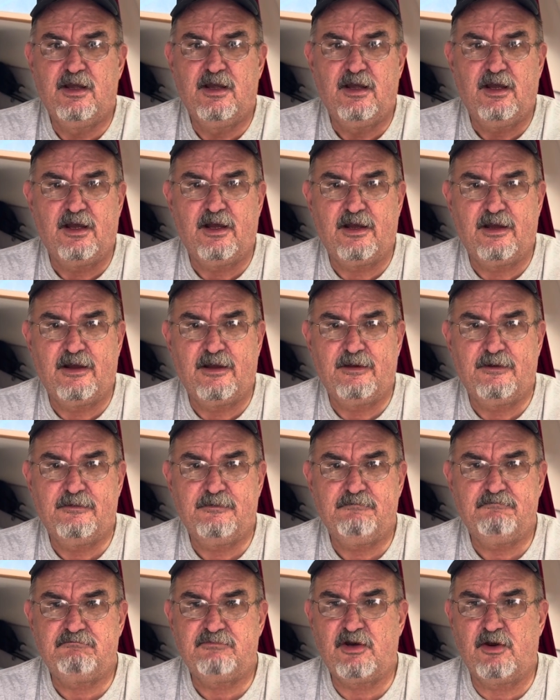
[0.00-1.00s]

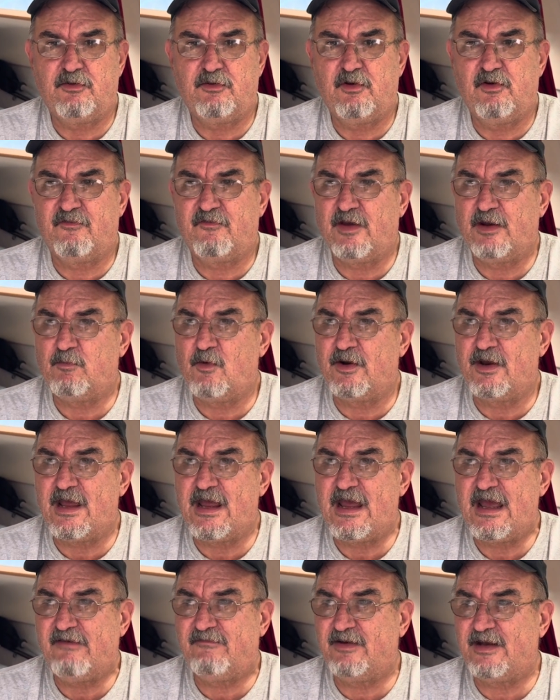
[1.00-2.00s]
Don't know if I'd want to
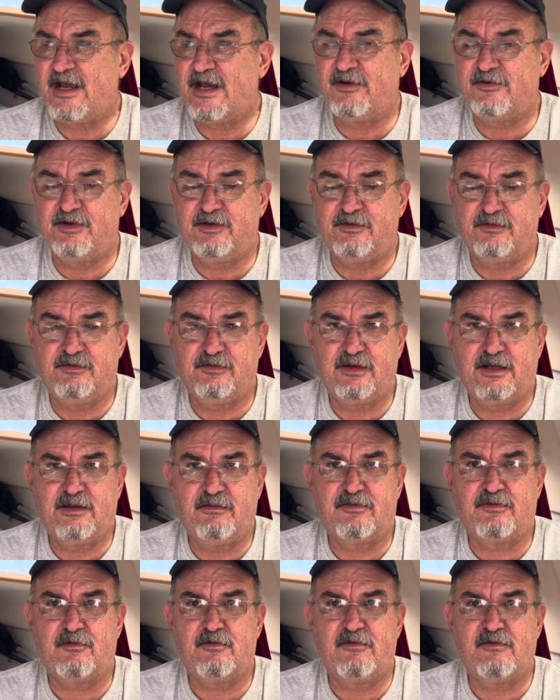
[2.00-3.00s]
have it out in
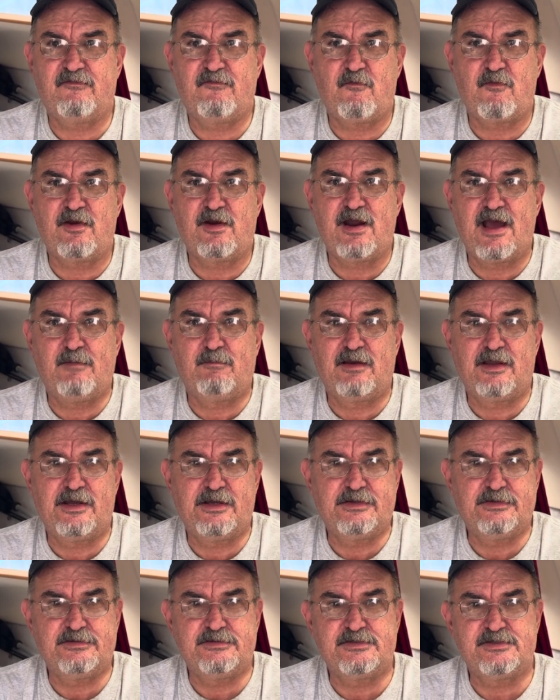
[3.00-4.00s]
30, 40 knot
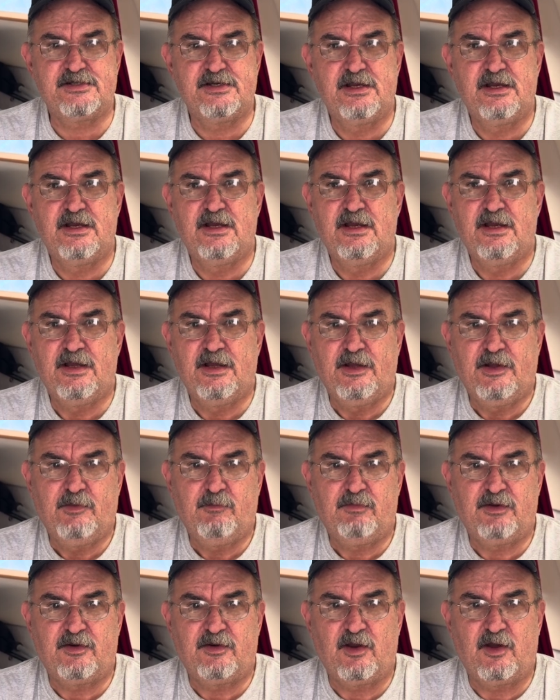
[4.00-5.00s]
blows,
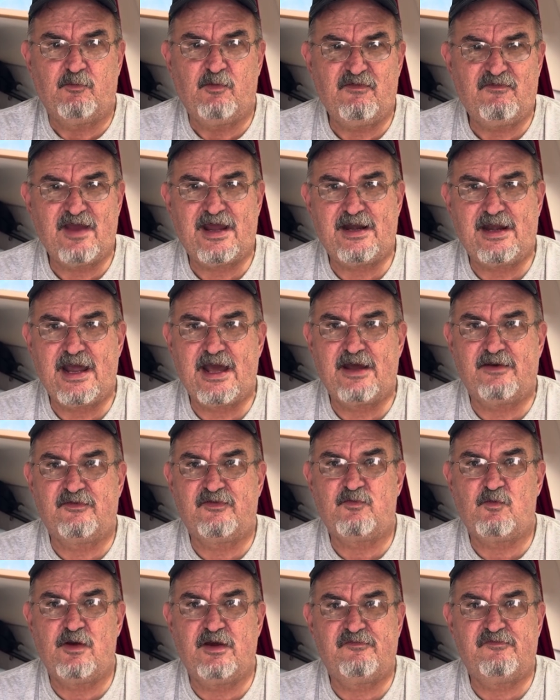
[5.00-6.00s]
but we've had it out in
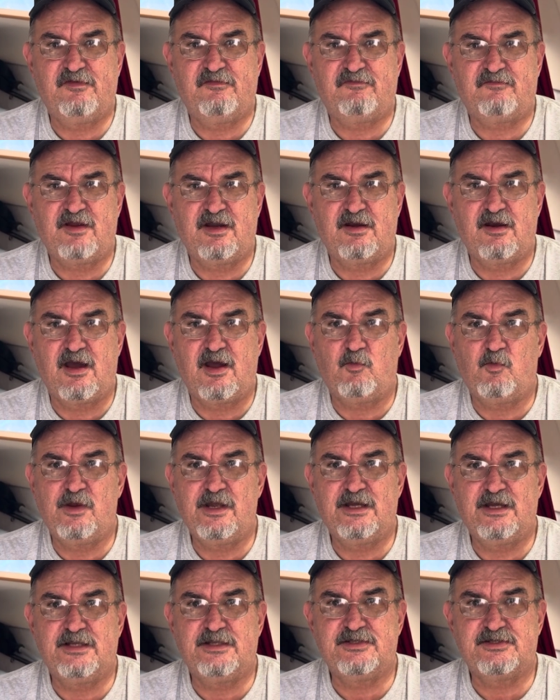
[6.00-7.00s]
12, 15 knot
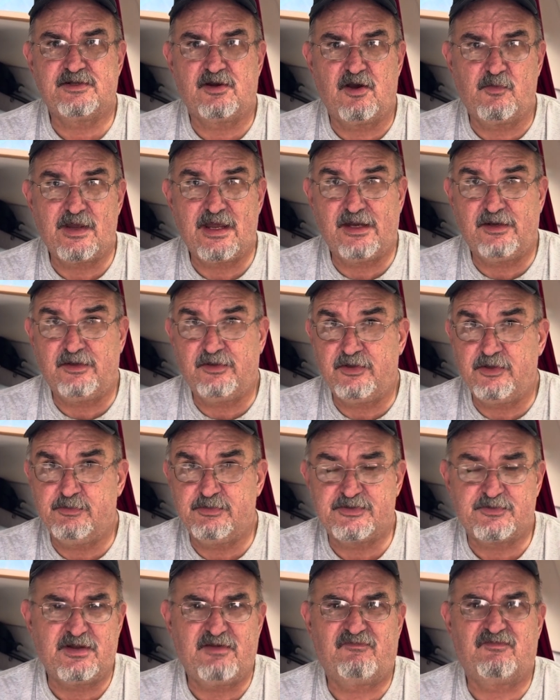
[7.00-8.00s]
winds, and all we had to do
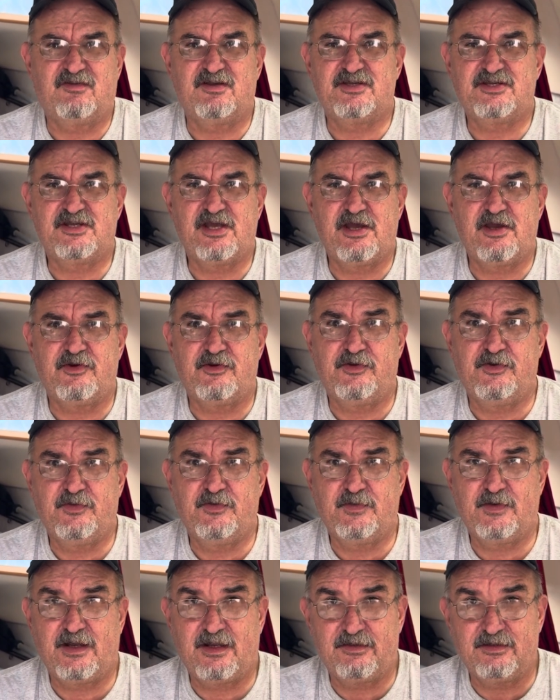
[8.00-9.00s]
was reef the sail,
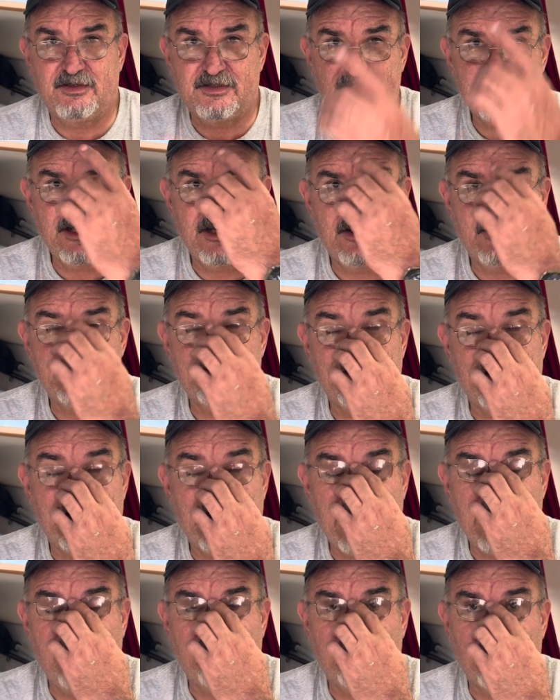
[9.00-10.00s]
and the sails that I
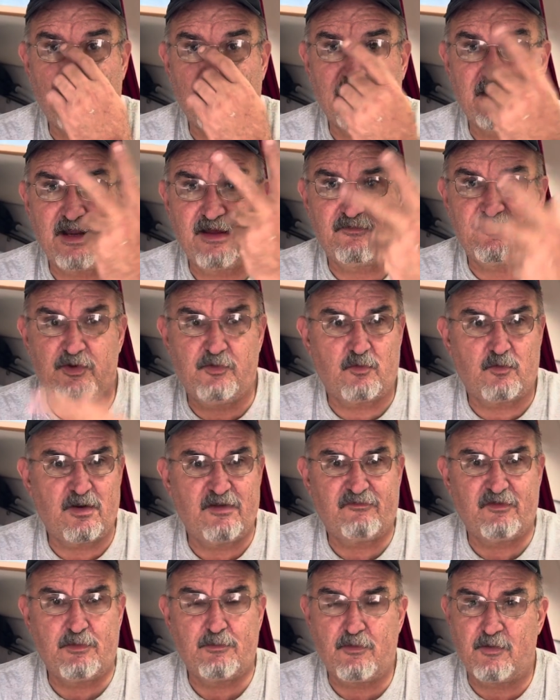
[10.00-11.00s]
have on it have 2
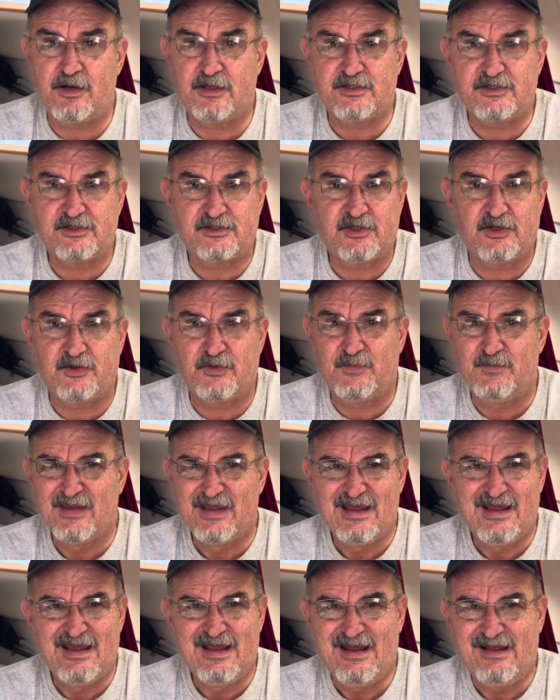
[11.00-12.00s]
reefing points, so
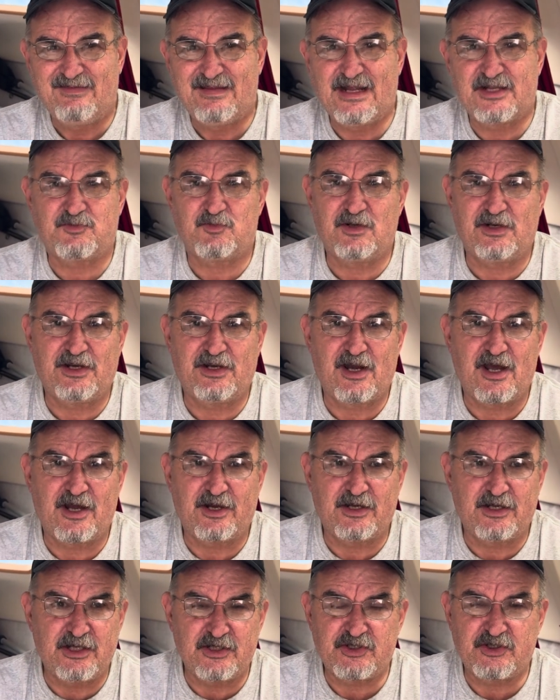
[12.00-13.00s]
that's really not
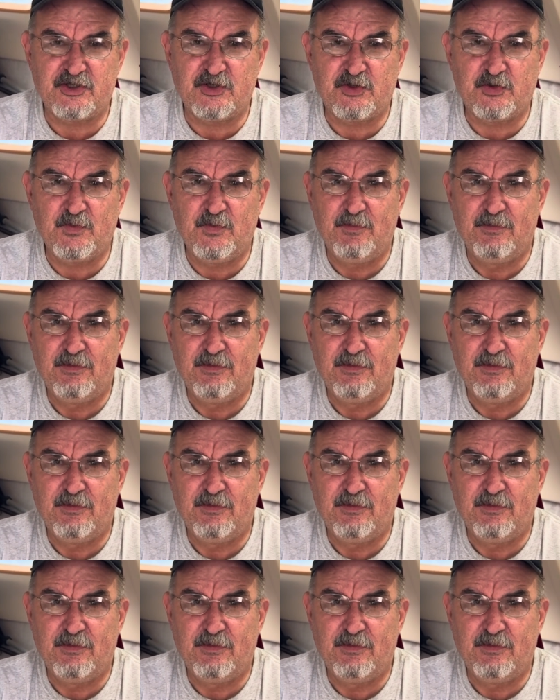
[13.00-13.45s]
an issue.